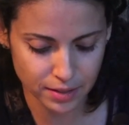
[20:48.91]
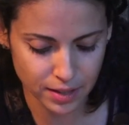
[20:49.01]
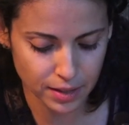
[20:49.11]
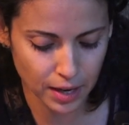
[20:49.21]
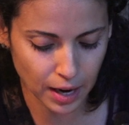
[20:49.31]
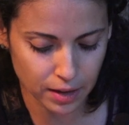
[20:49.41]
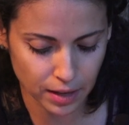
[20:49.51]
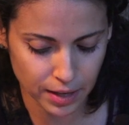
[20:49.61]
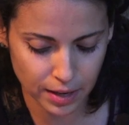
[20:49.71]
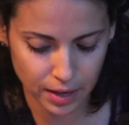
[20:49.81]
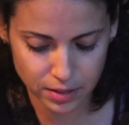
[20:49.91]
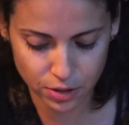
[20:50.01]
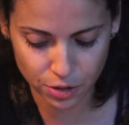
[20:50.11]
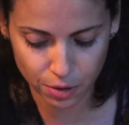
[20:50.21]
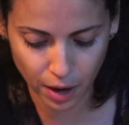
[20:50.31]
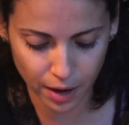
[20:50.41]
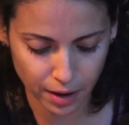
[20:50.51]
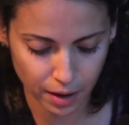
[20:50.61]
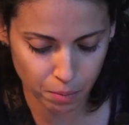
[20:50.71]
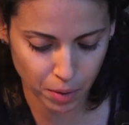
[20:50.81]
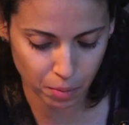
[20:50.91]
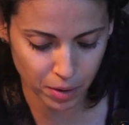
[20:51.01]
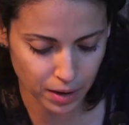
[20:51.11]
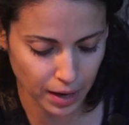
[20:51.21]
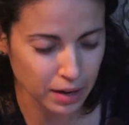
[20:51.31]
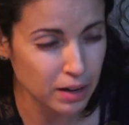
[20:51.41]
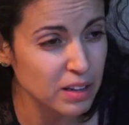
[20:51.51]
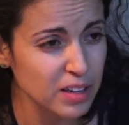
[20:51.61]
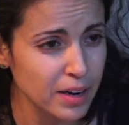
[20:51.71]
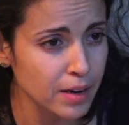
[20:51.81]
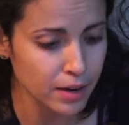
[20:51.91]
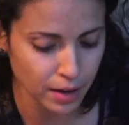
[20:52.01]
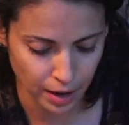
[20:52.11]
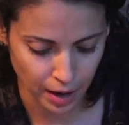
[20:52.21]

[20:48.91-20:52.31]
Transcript: did not lead us to any maybe like clear